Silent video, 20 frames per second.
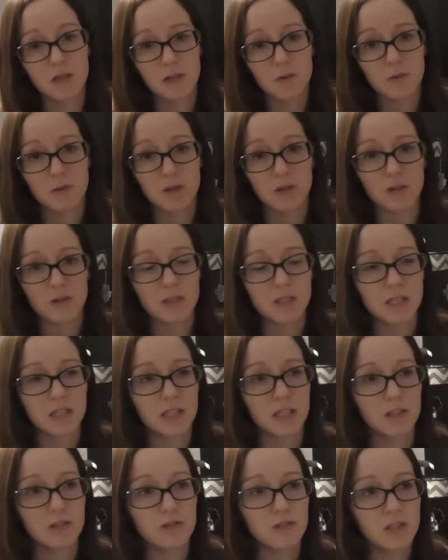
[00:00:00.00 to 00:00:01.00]
thing with
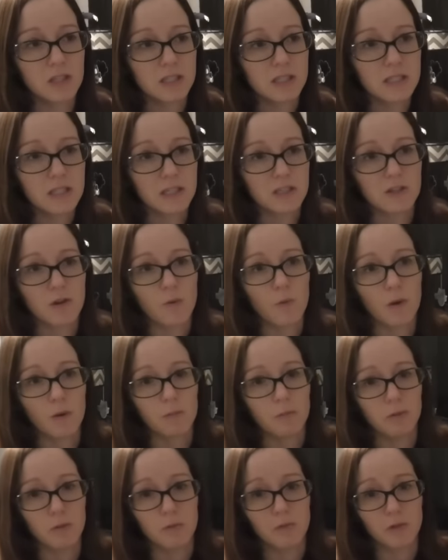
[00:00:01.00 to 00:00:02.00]
nursing, he usually stays on
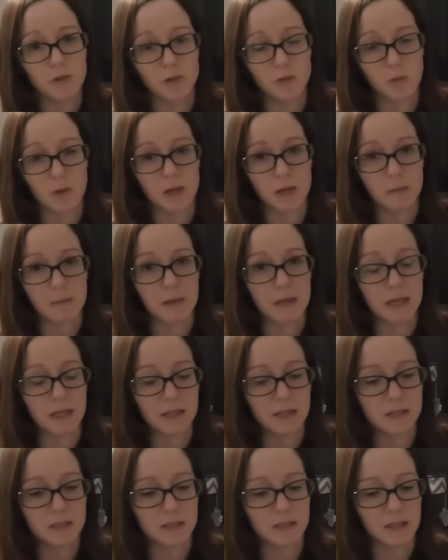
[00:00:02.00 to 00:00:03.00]
one boob for twenty
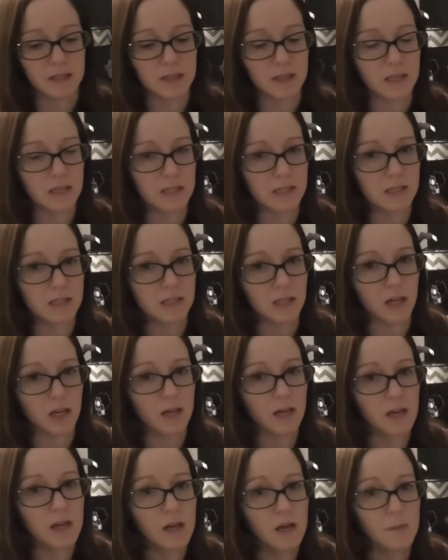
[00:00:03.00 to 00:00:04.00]
minutes and then he's
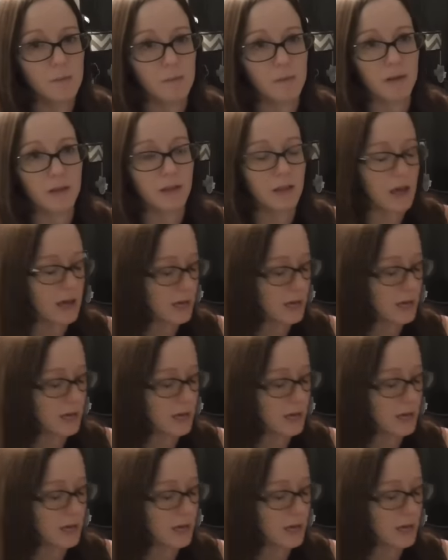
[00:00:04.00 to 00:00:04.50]
done. But